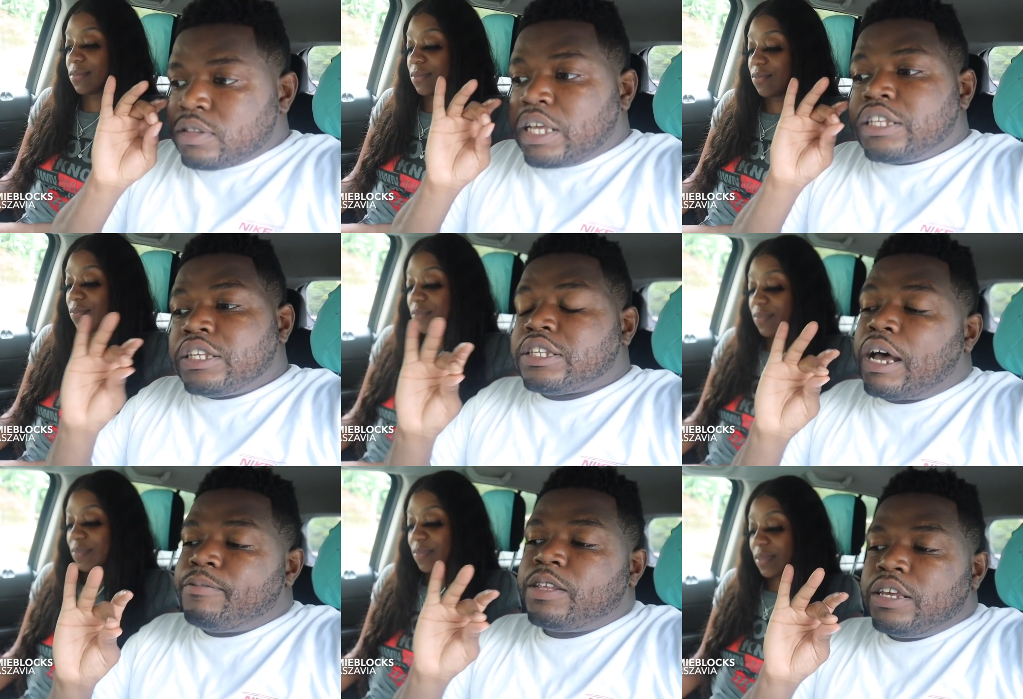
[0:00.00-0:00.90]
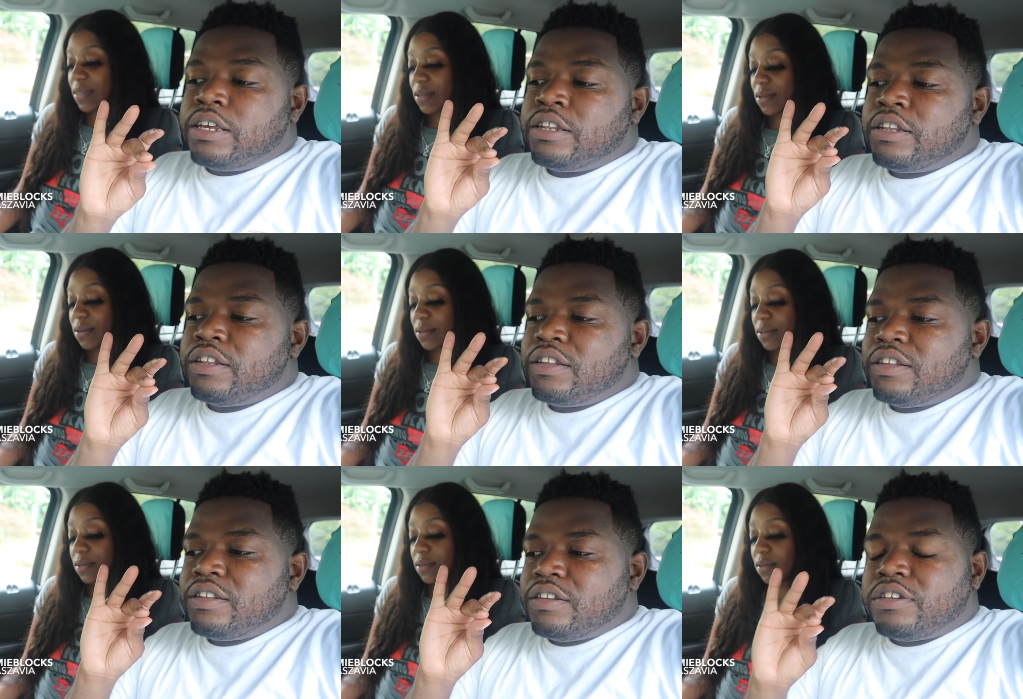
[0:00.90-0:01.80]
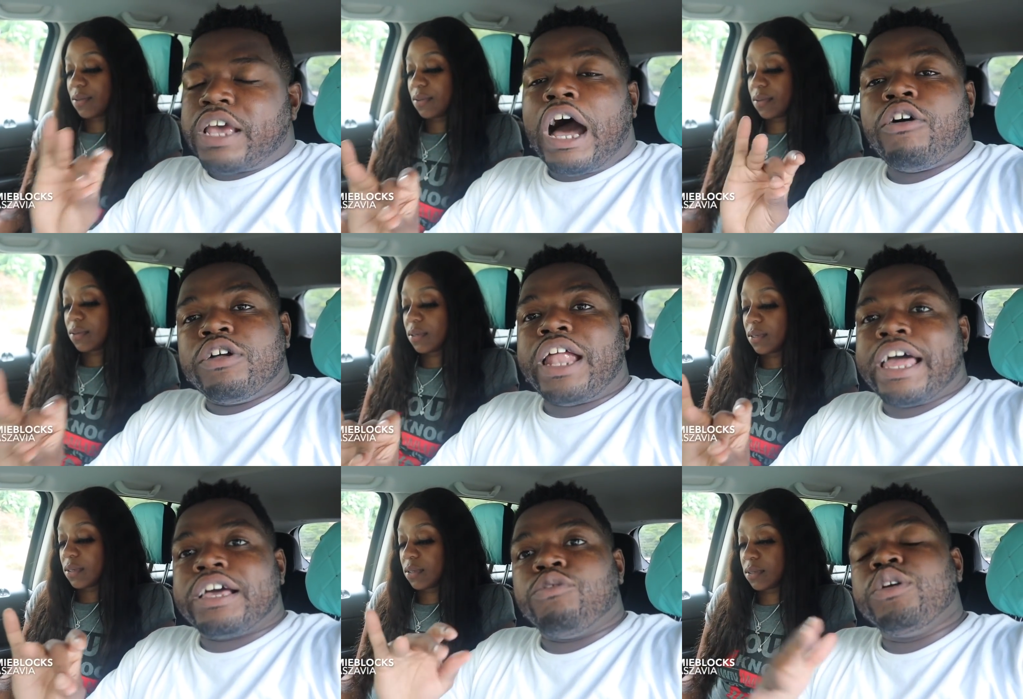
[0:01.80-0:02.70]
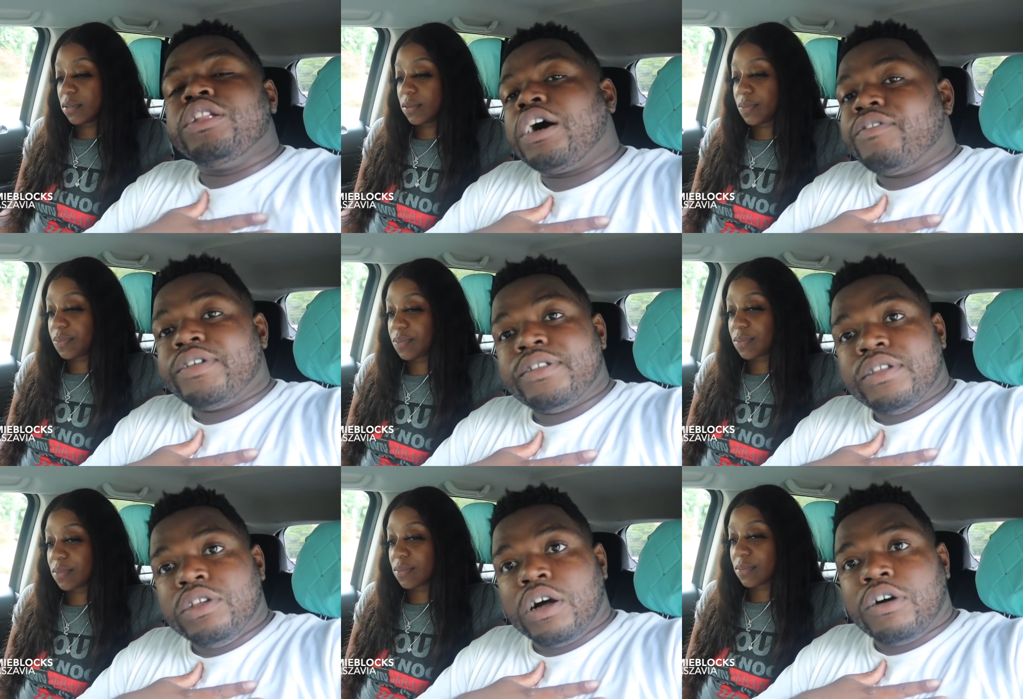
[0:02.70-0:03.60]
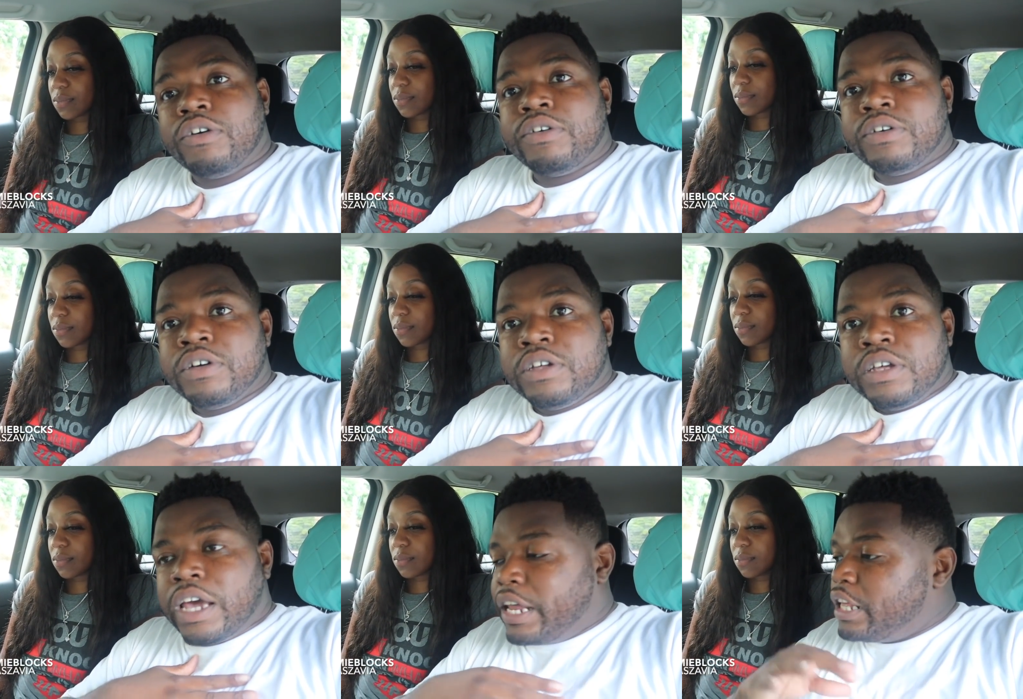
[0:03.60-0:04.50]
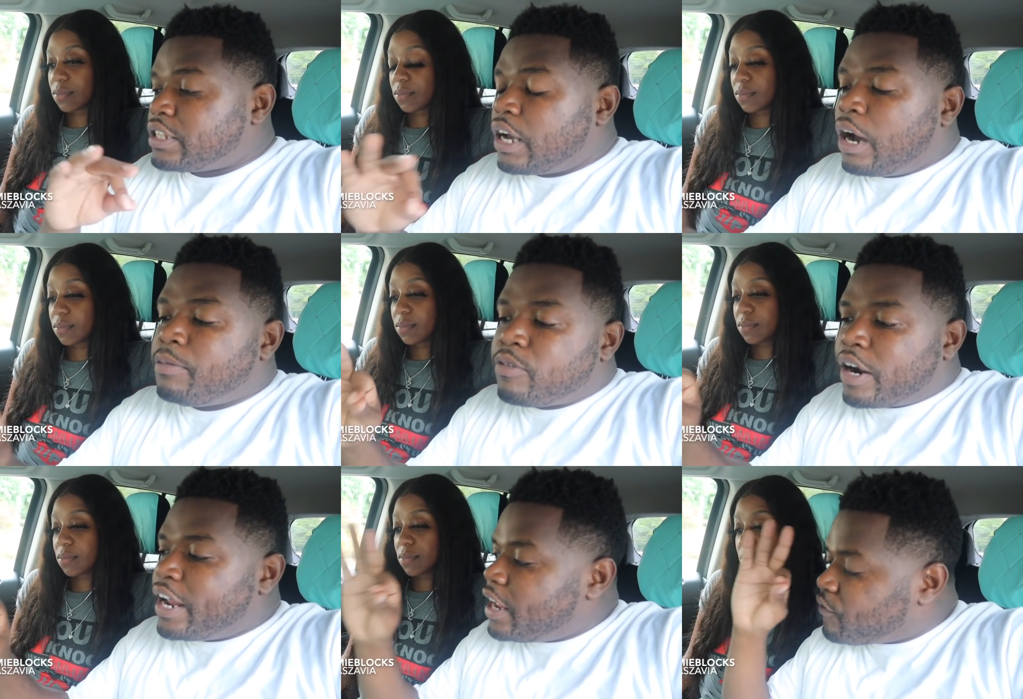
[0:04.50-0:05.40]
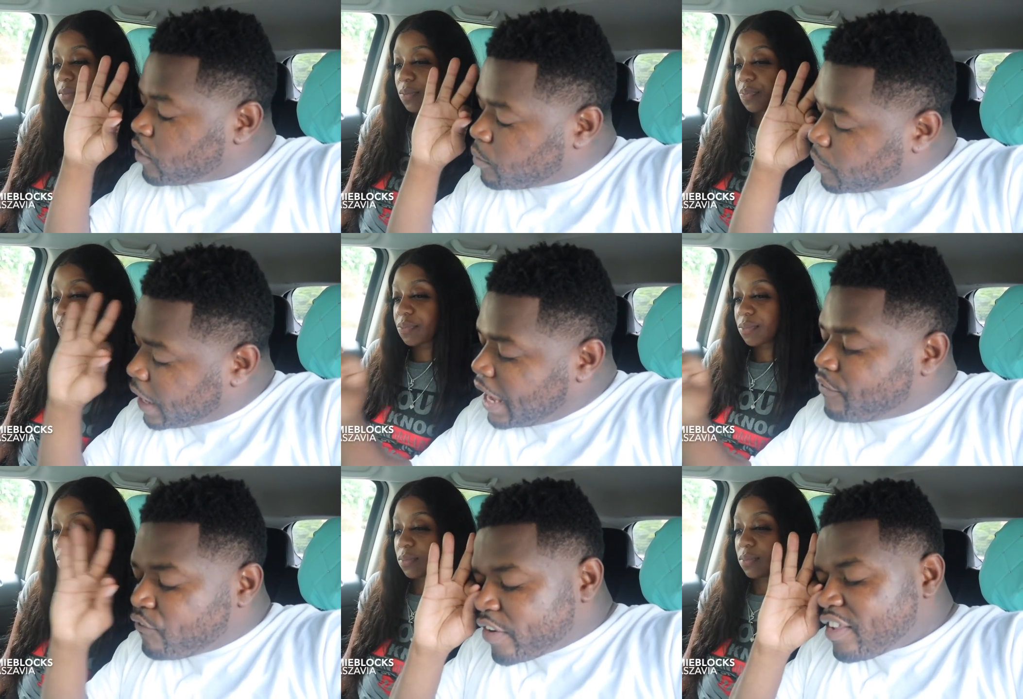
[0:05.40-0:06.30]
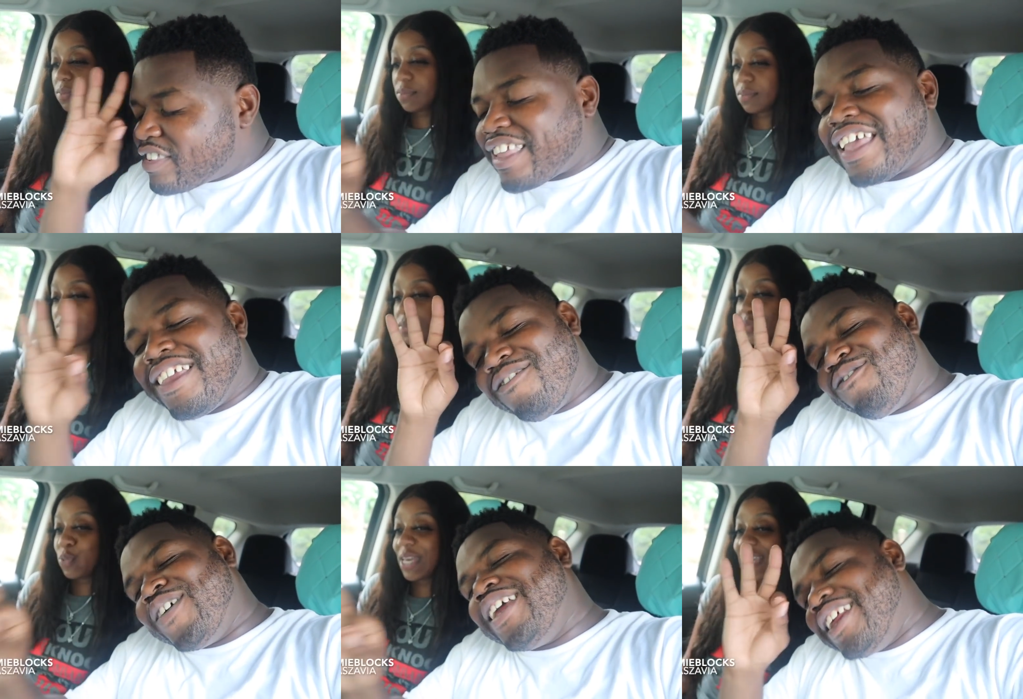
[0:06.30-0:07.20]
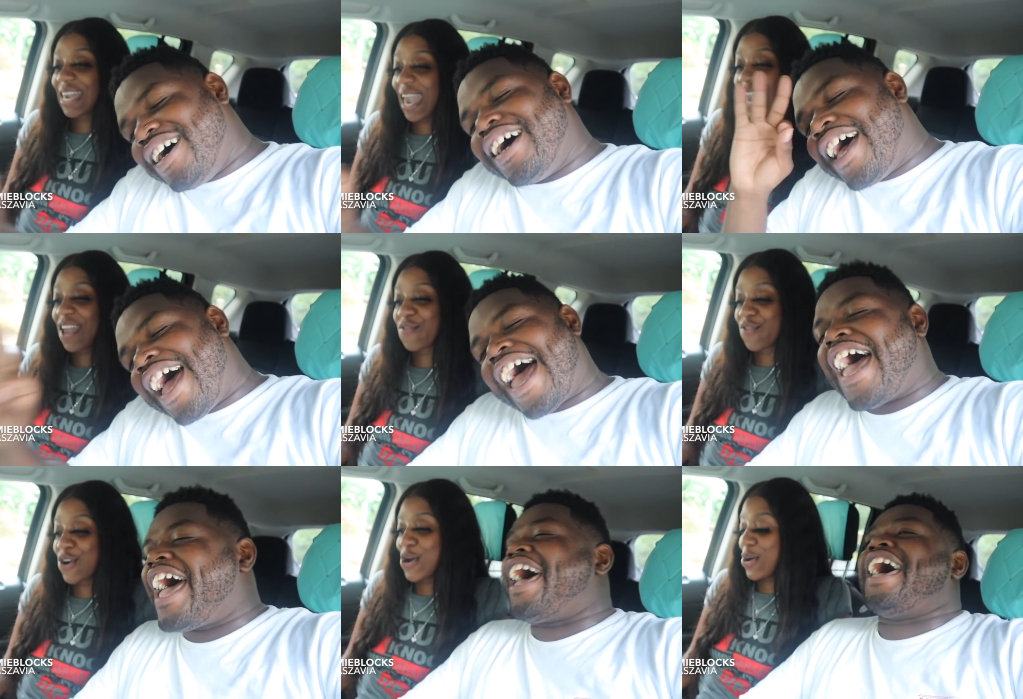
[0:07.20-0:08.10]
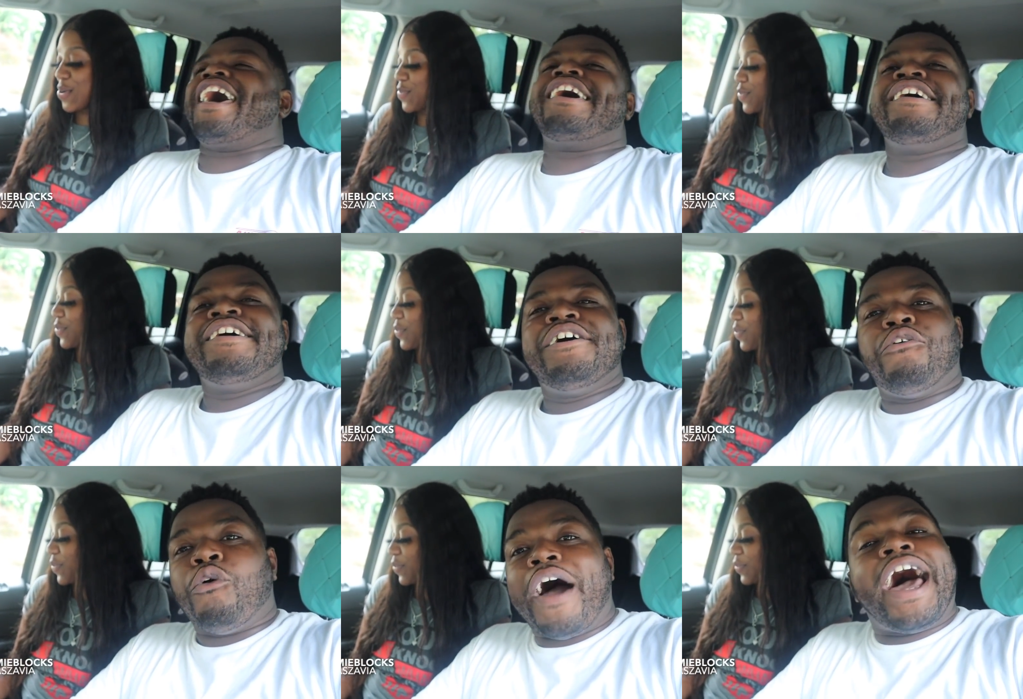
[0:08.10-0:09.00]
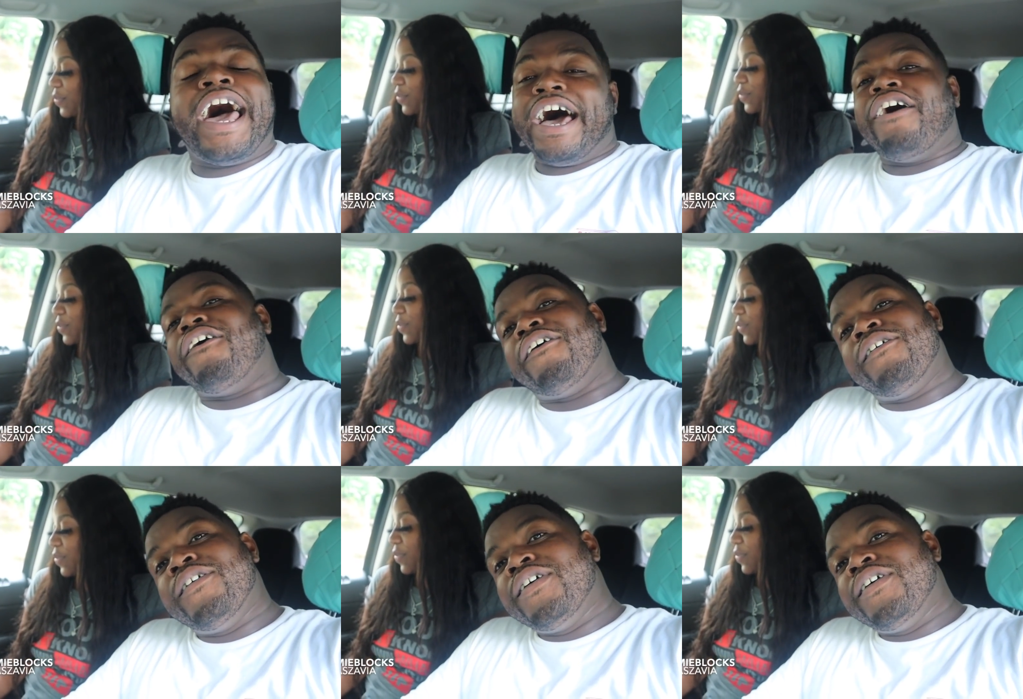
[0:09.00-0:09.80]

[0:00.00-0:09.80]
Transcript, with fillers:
Speaker 1: This is something y'all would like, cause we love it you know? And it's an upgrade from everything we, done had. Wow.